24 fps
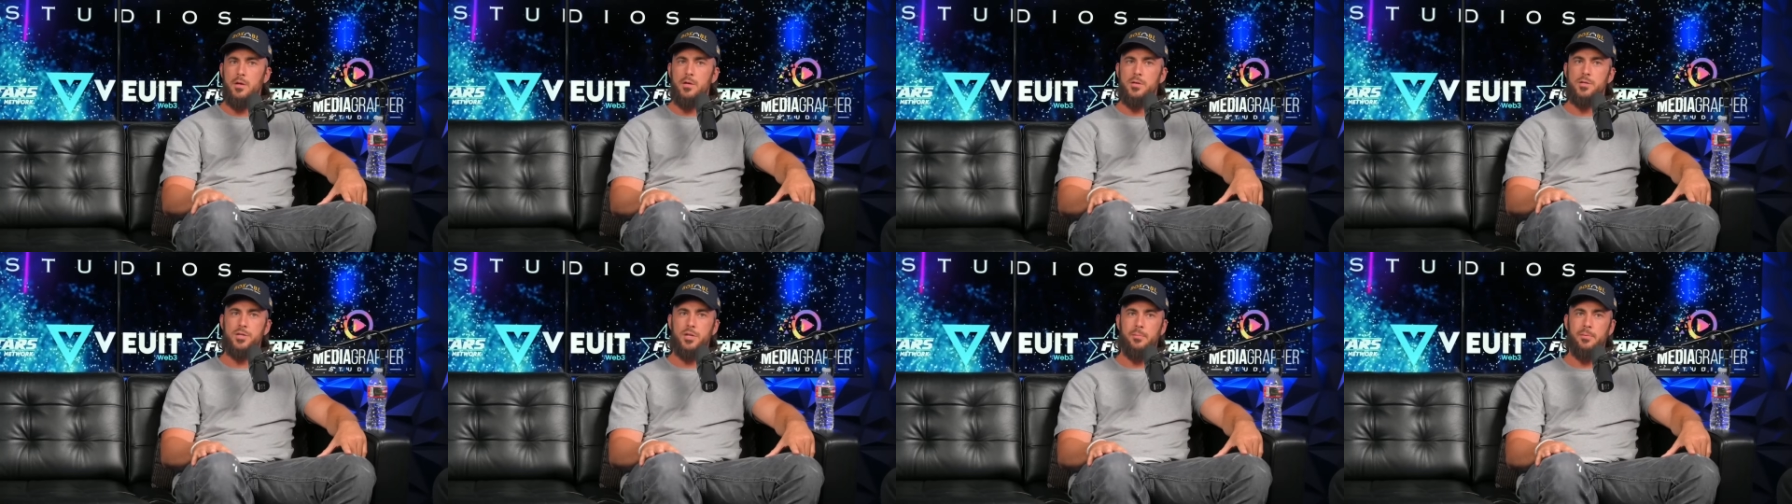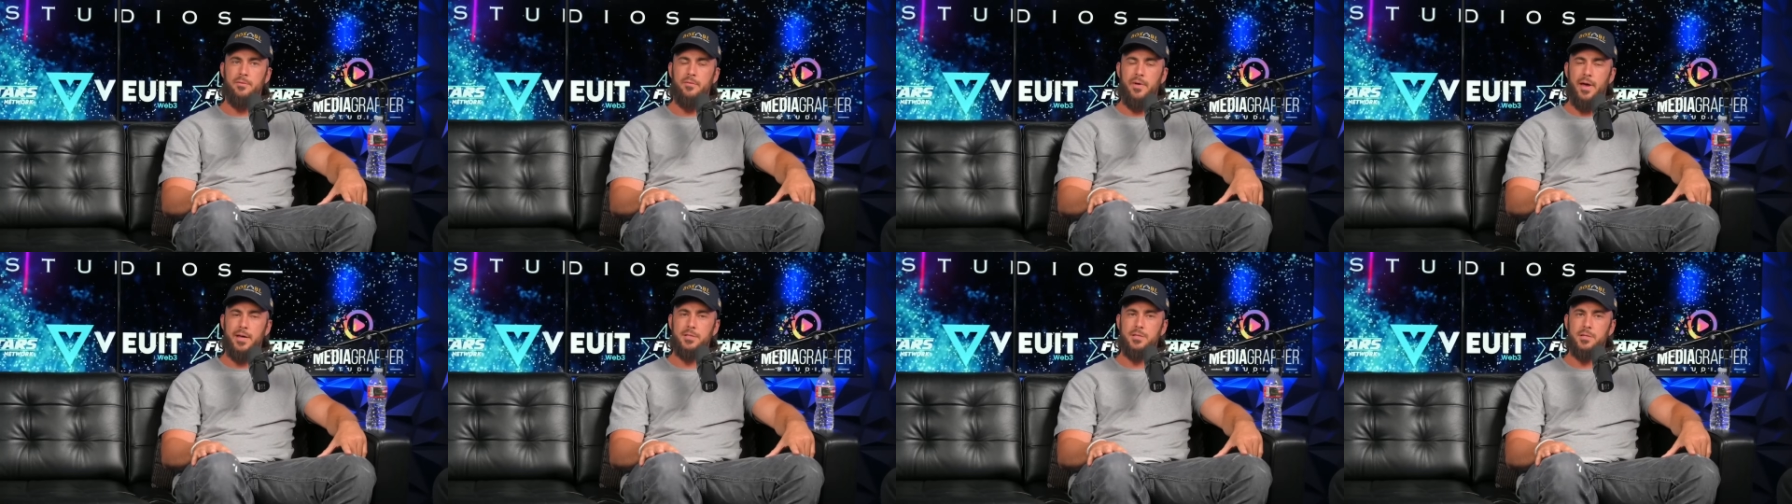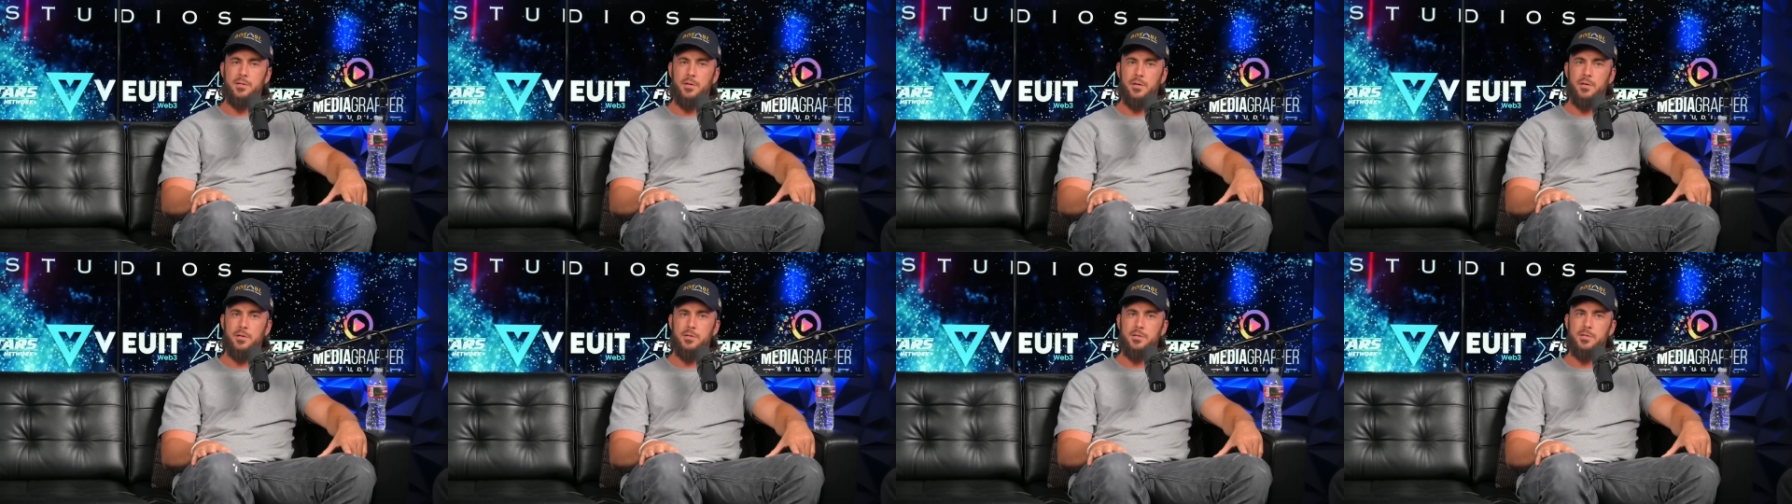some
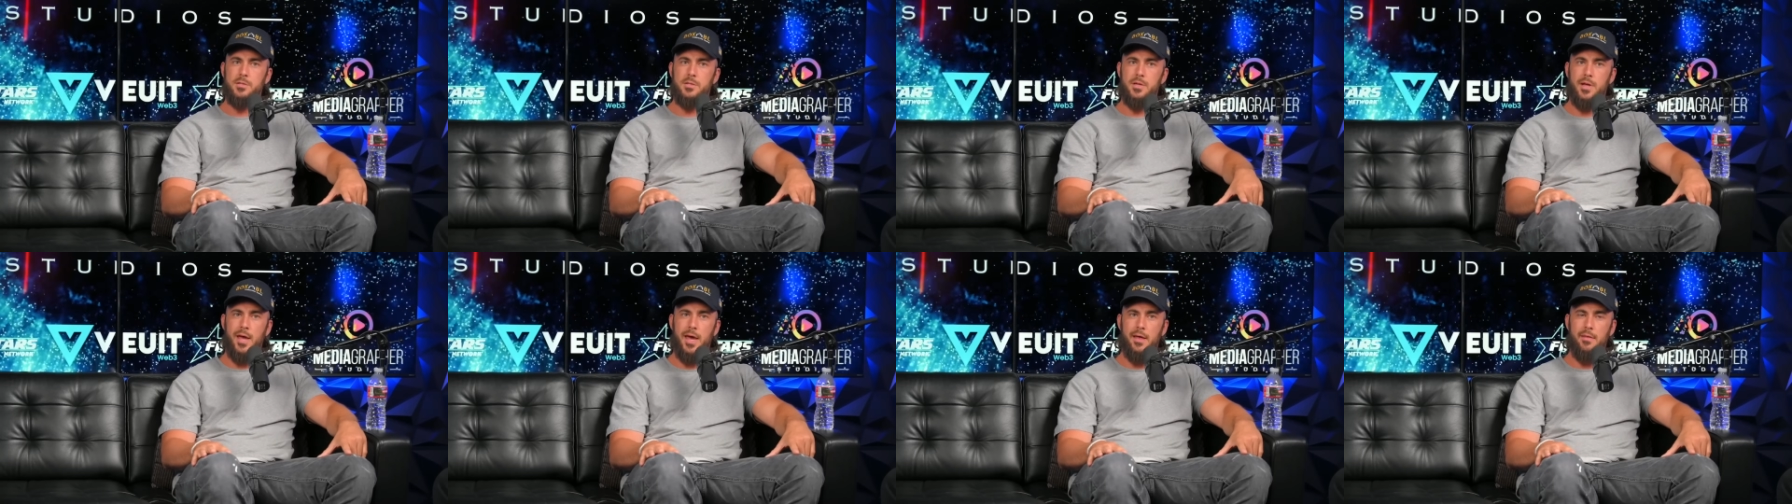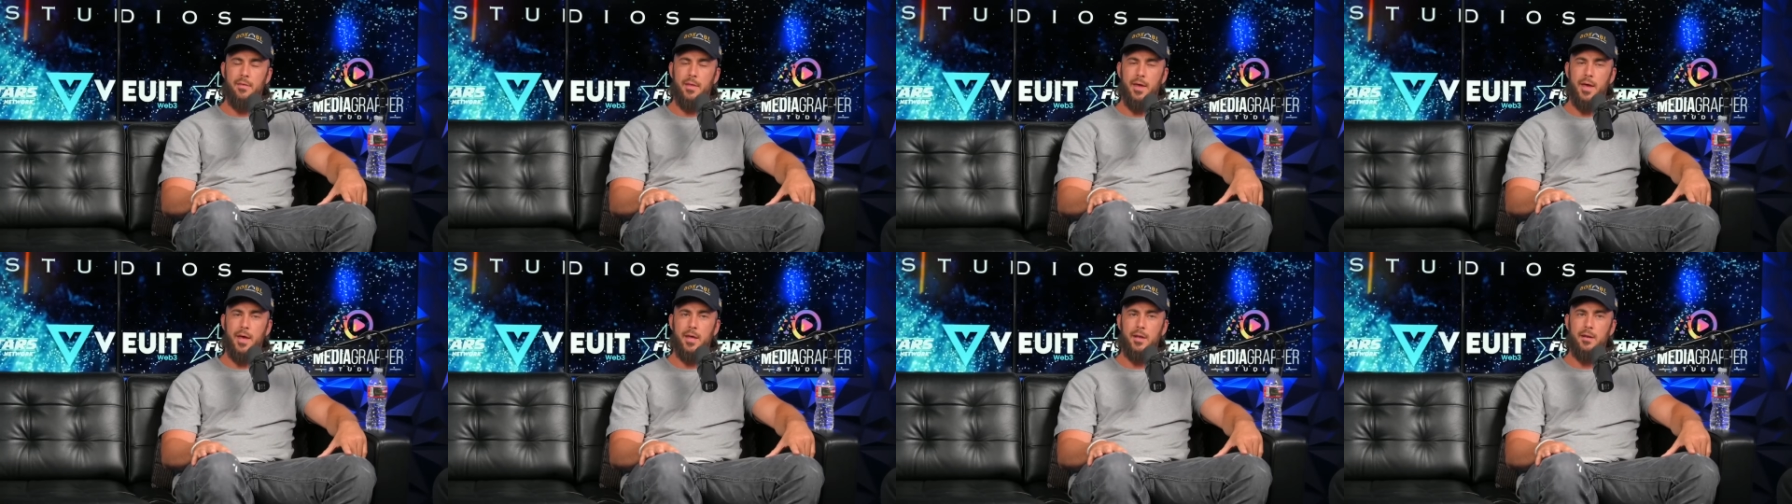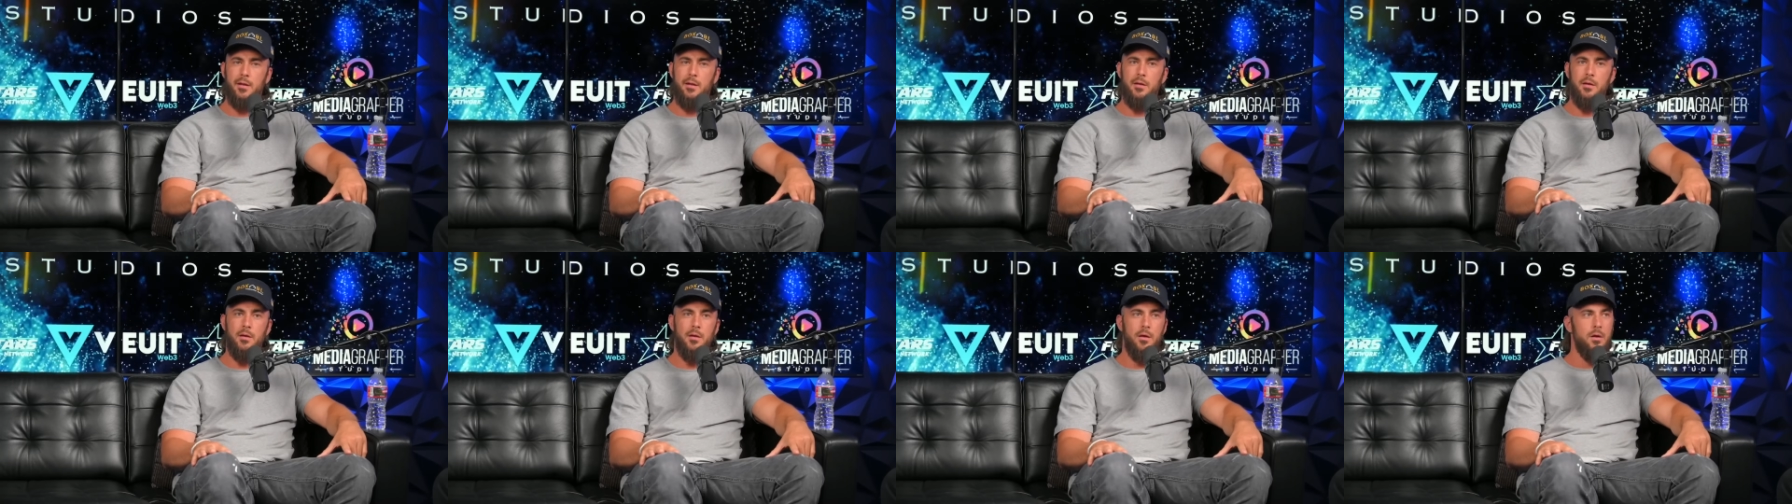investors, and
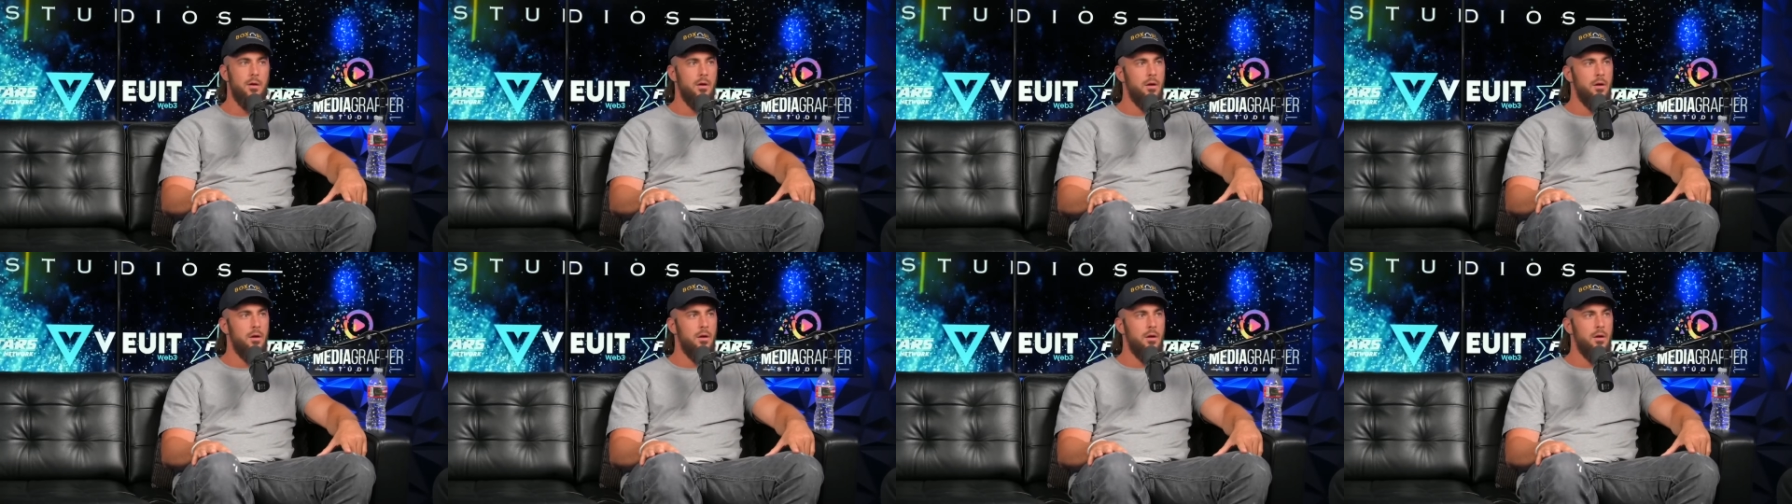then